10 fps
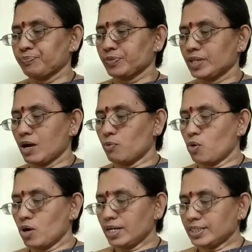The
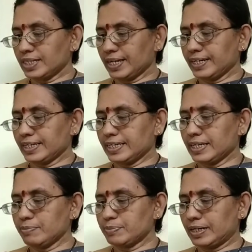old giant
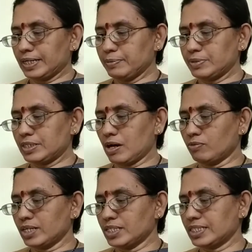leaps
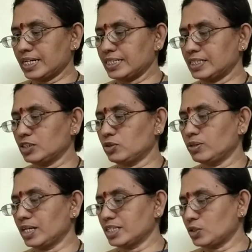down the stairs into
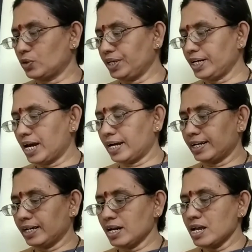the snowy
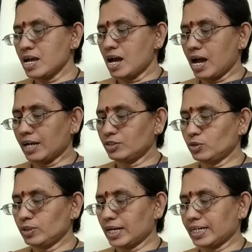garden and to
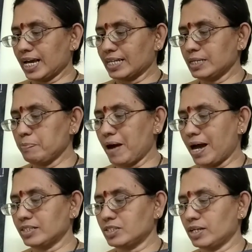the grassy
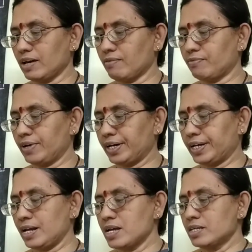path
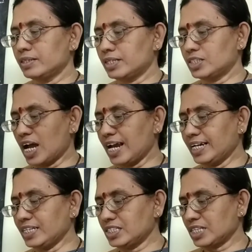where the child
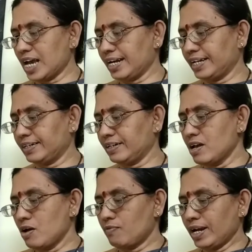is standing.
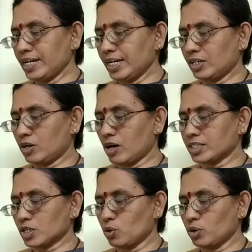When he
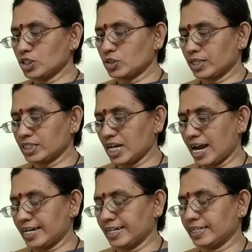draws close to the
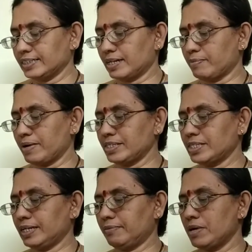child and examines
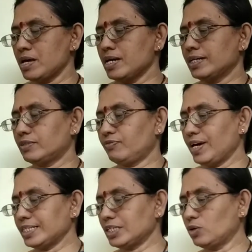him, his
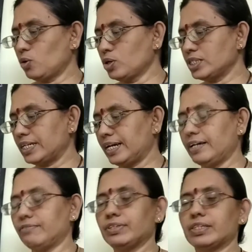face grows
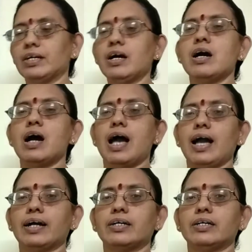red with
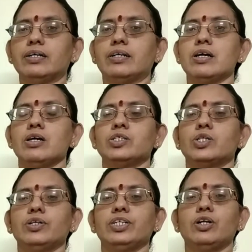anger.
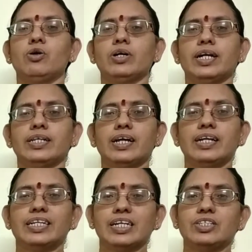So he looked at the
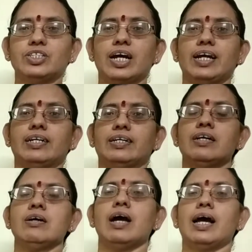little child,
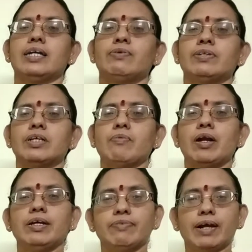and first of
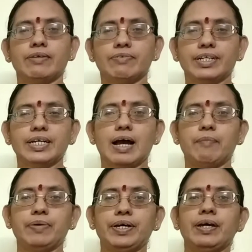all he felt very
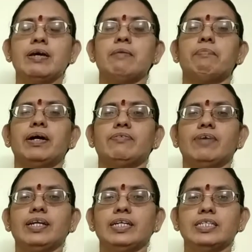happy. But
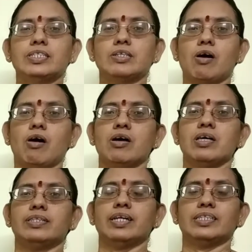when he saw
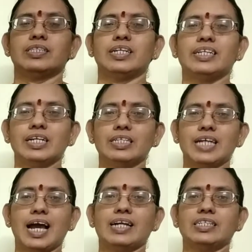that little
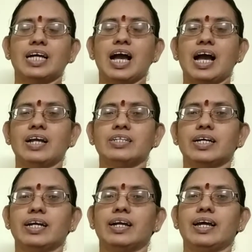child's hands
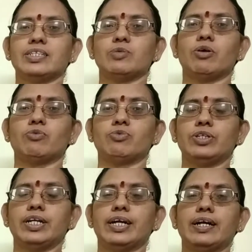and legs were
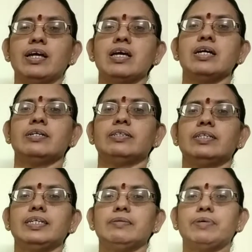wounded,
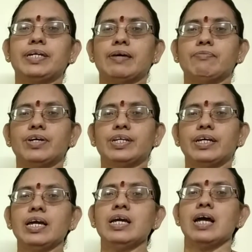he became very
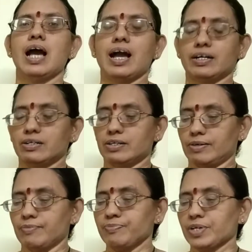angry,
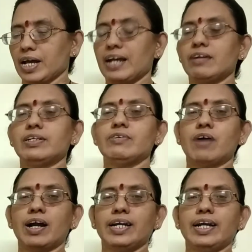and he
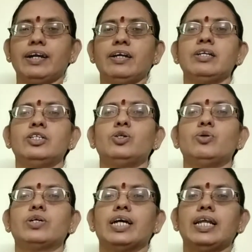wanted
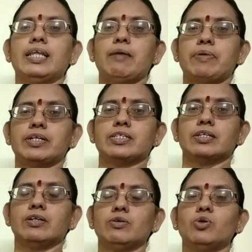to kill the
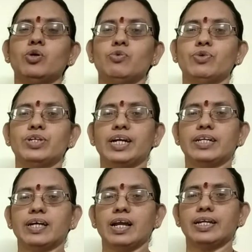person who
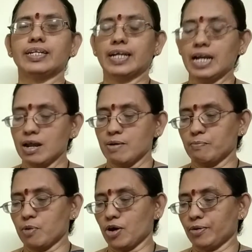wounded the little
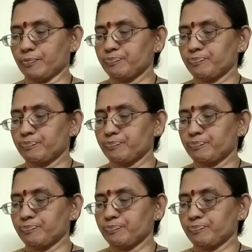boy.